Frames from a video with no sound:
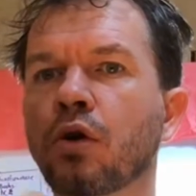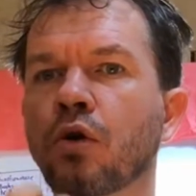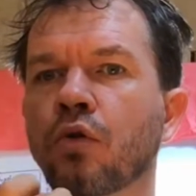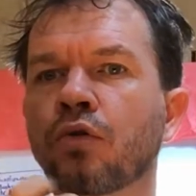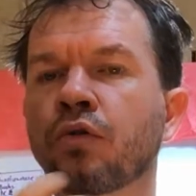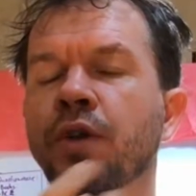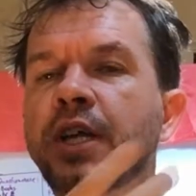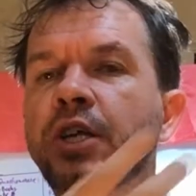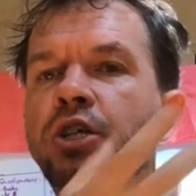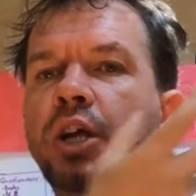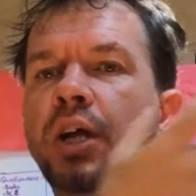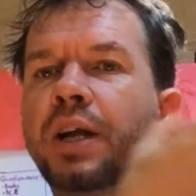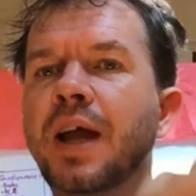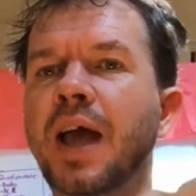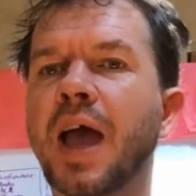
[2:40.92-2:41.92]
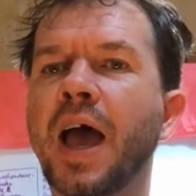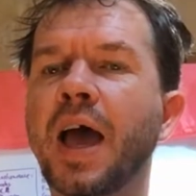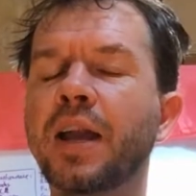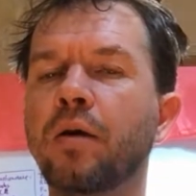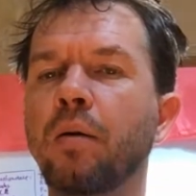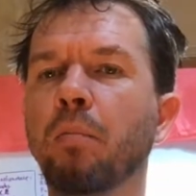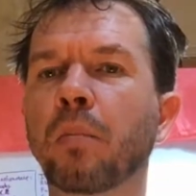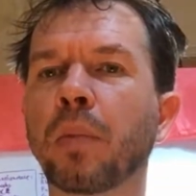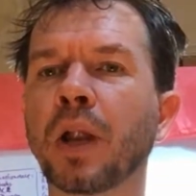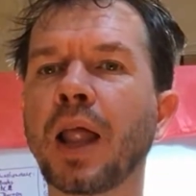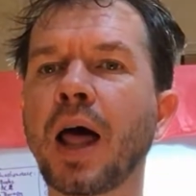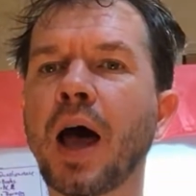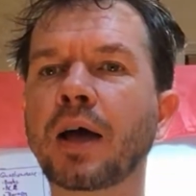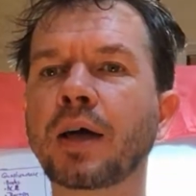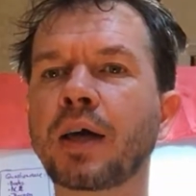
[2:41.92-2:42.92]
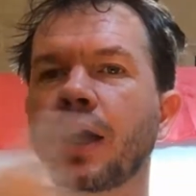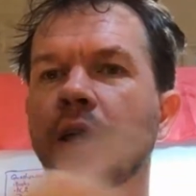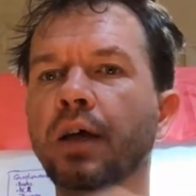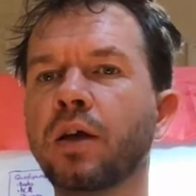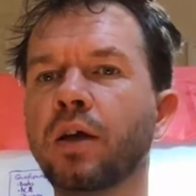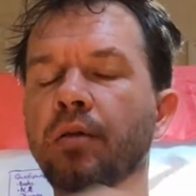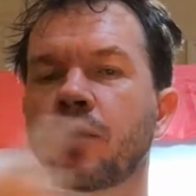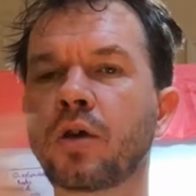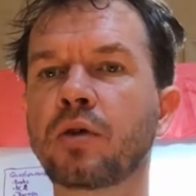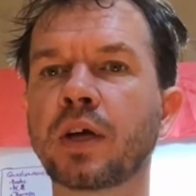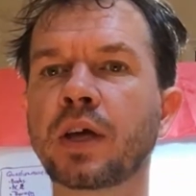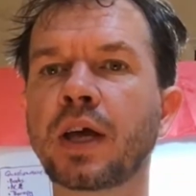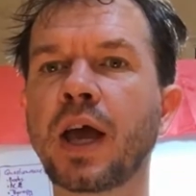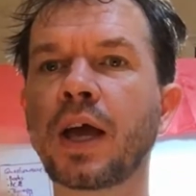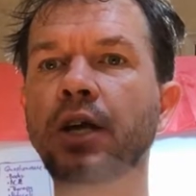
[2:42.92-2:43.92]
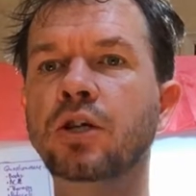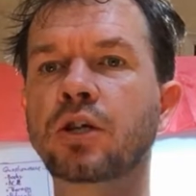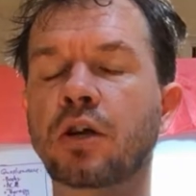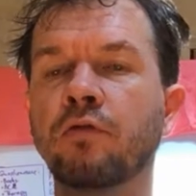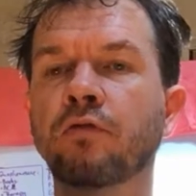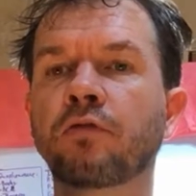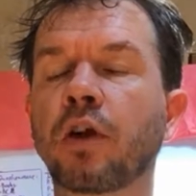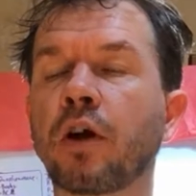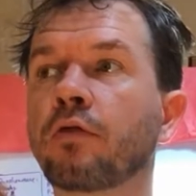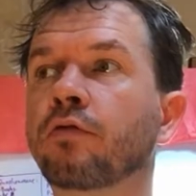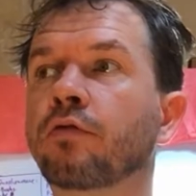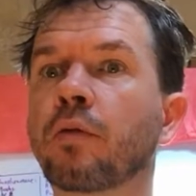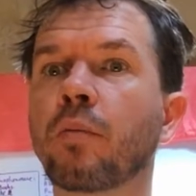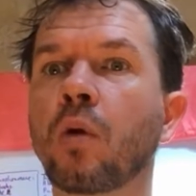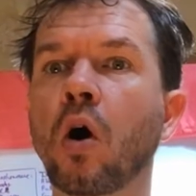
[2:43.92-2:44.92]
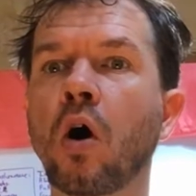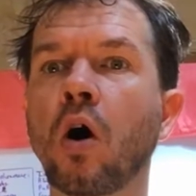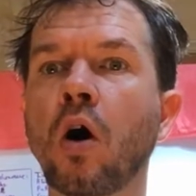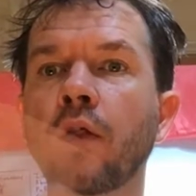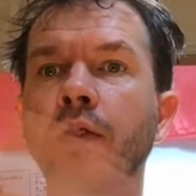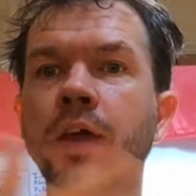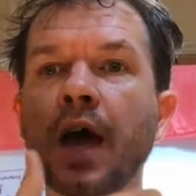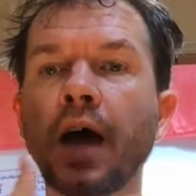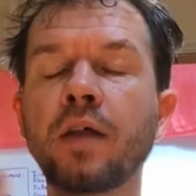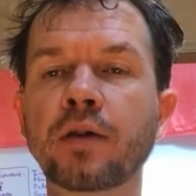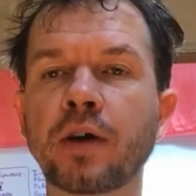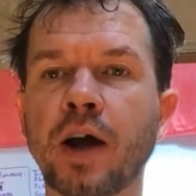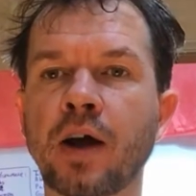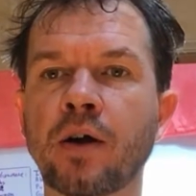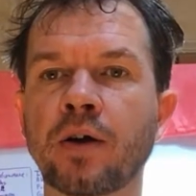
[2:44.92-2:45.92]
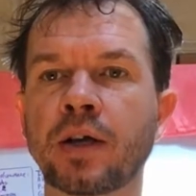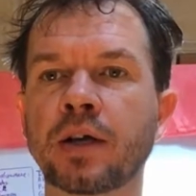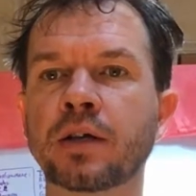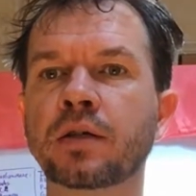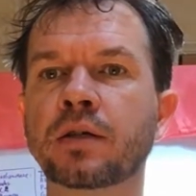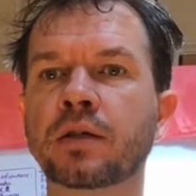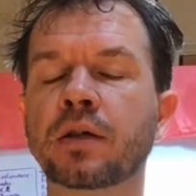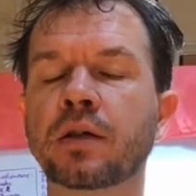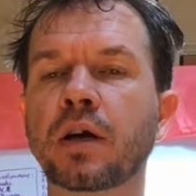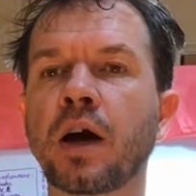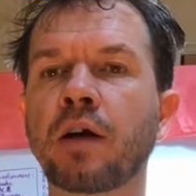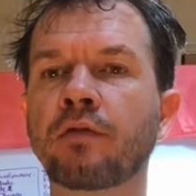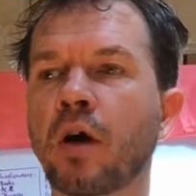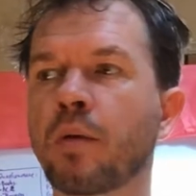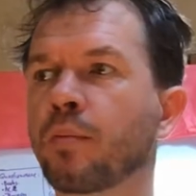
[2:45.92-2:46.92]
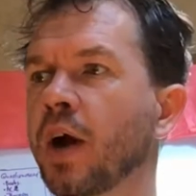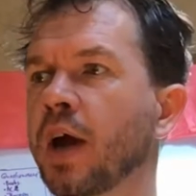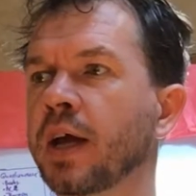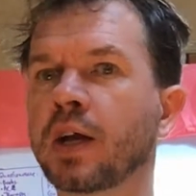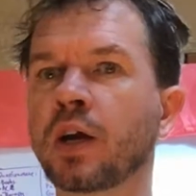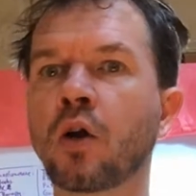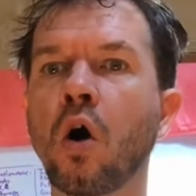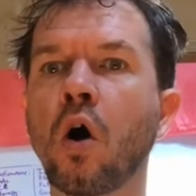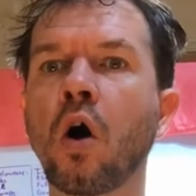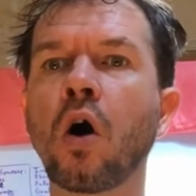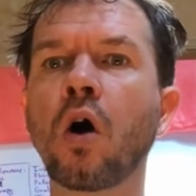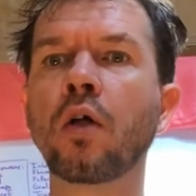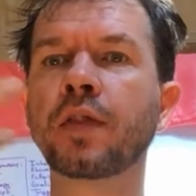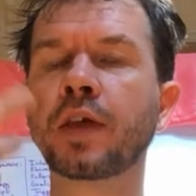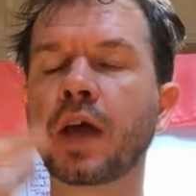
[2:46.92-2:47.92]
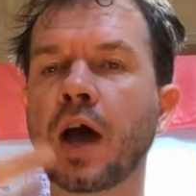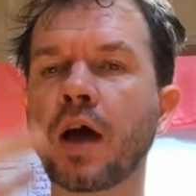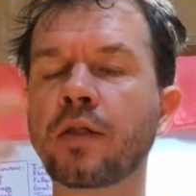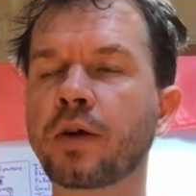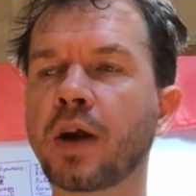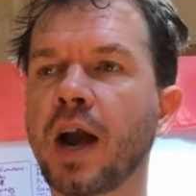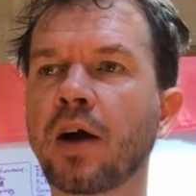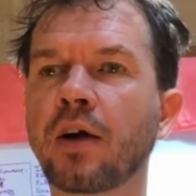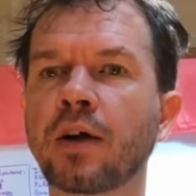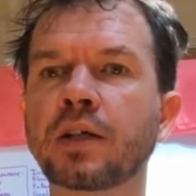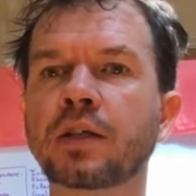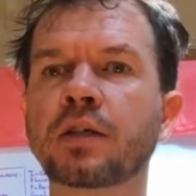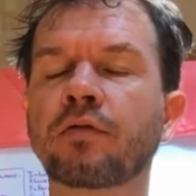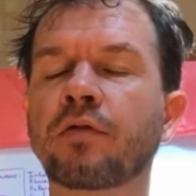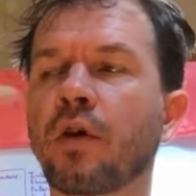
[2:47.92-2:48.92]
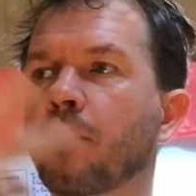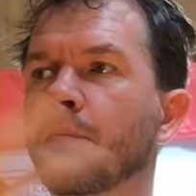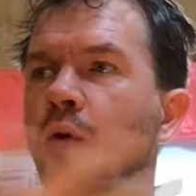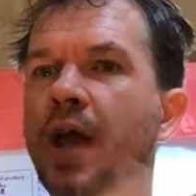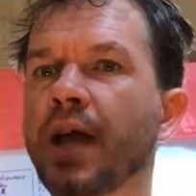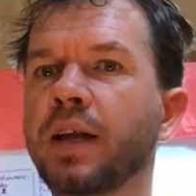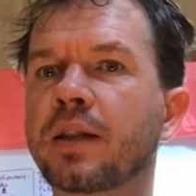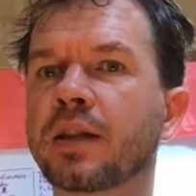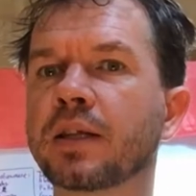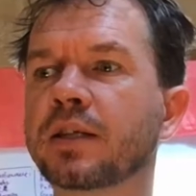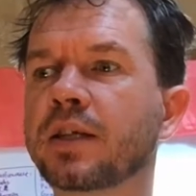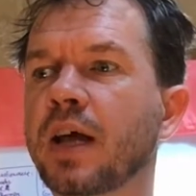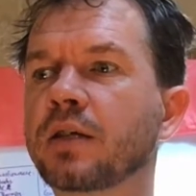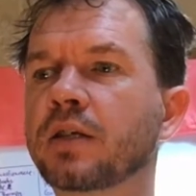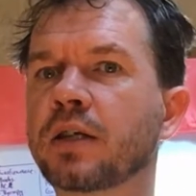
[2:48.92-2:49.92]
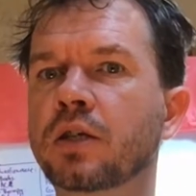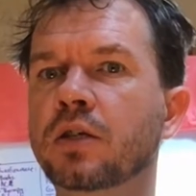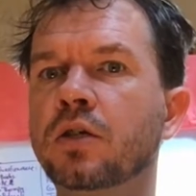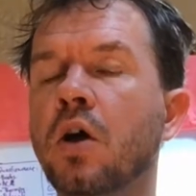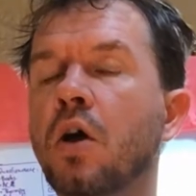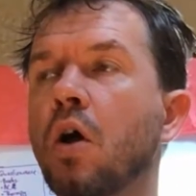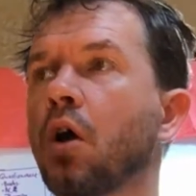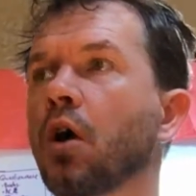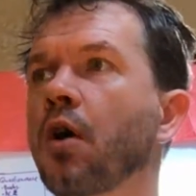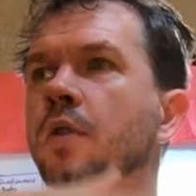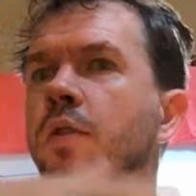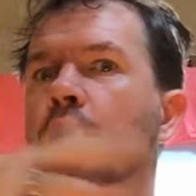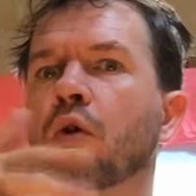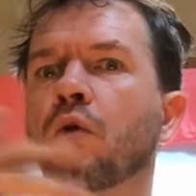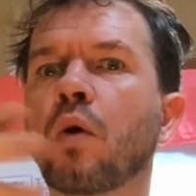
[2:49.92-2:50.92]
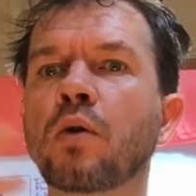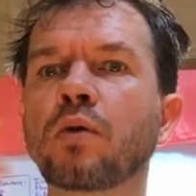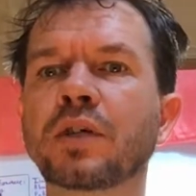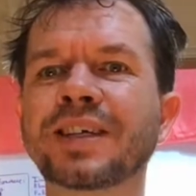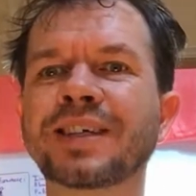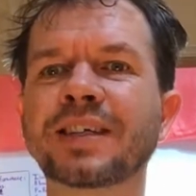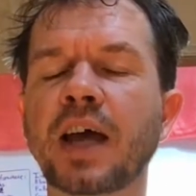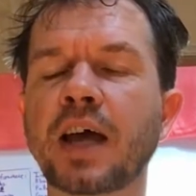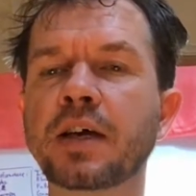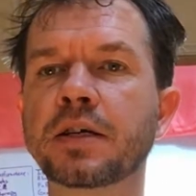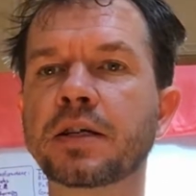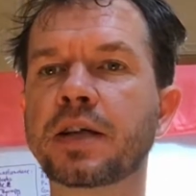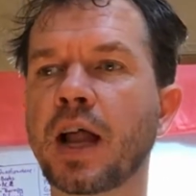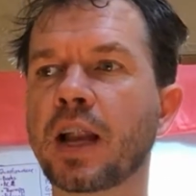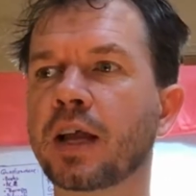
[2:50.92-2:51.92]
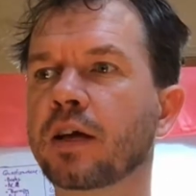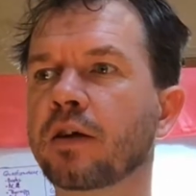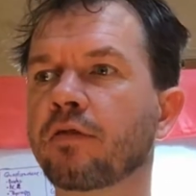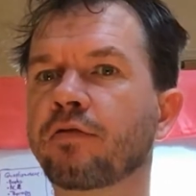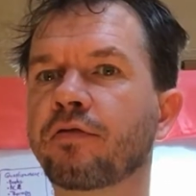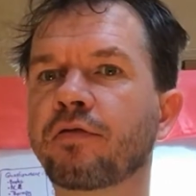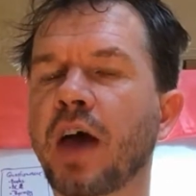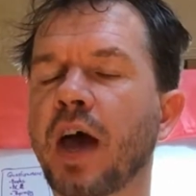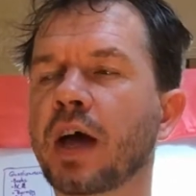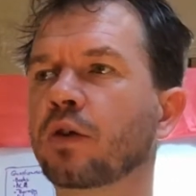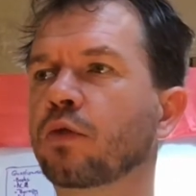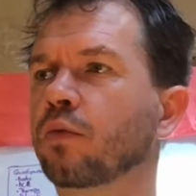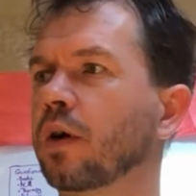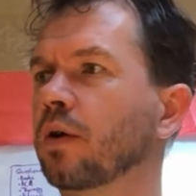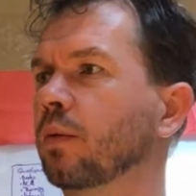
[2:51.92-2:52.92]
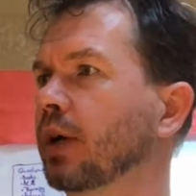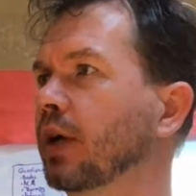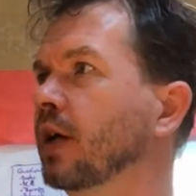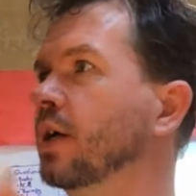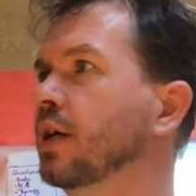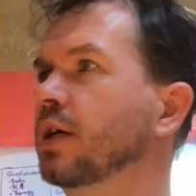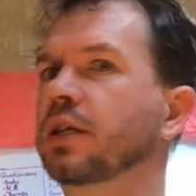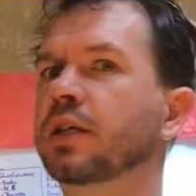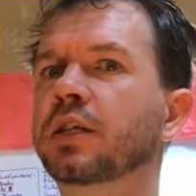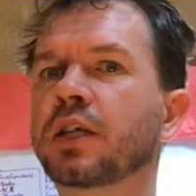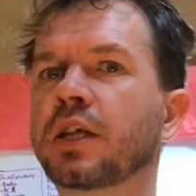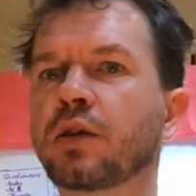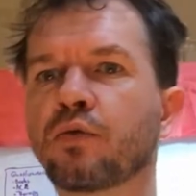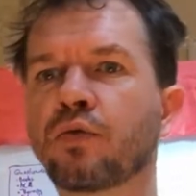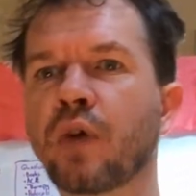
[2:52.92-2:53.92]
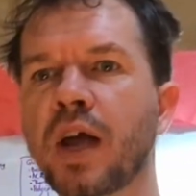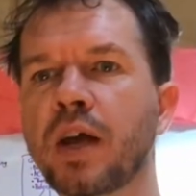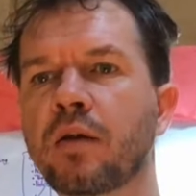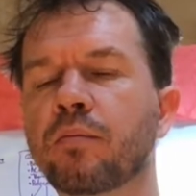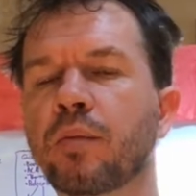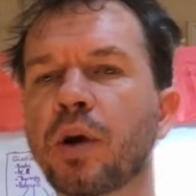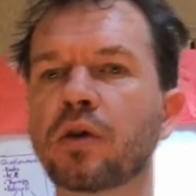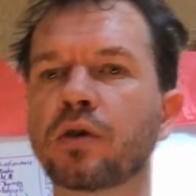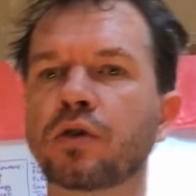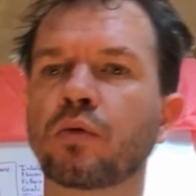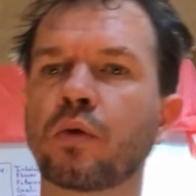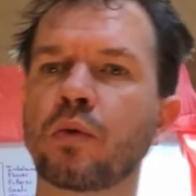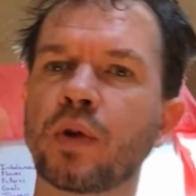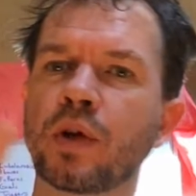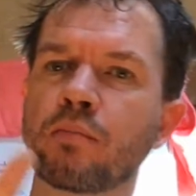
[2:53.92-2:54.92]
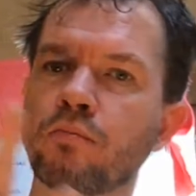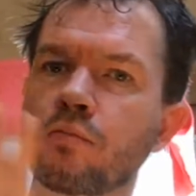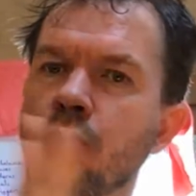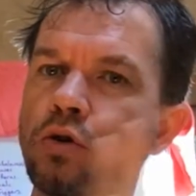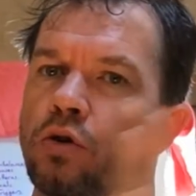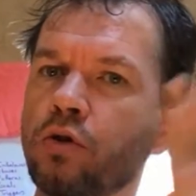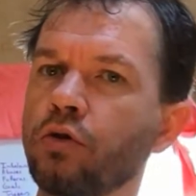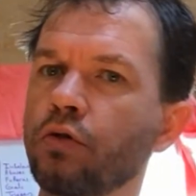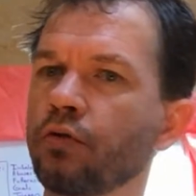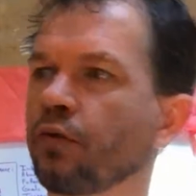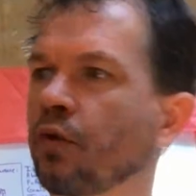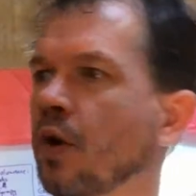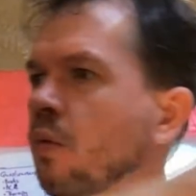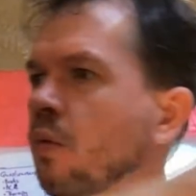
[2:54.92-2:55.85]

rigid at blocking communication flow from all the other areas of our brain and all the other areas of our brain and the senses. The, quote, psychedelic effect, where we see rainbows, where we move, where